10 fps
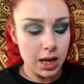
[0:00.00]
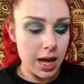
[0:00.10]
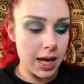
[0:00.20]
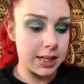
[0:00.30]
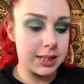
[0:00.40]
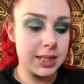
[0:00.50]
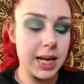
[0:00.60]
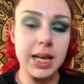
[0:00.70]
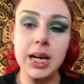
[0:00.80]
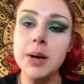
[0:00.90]
And
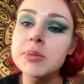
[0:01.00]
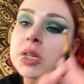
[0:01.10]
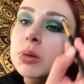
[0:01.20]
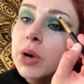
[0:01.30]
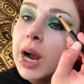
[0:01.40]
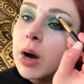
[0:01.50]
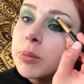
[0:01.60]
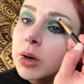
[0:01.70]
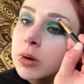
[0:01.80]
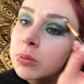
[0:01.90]
take it up to the brow bone,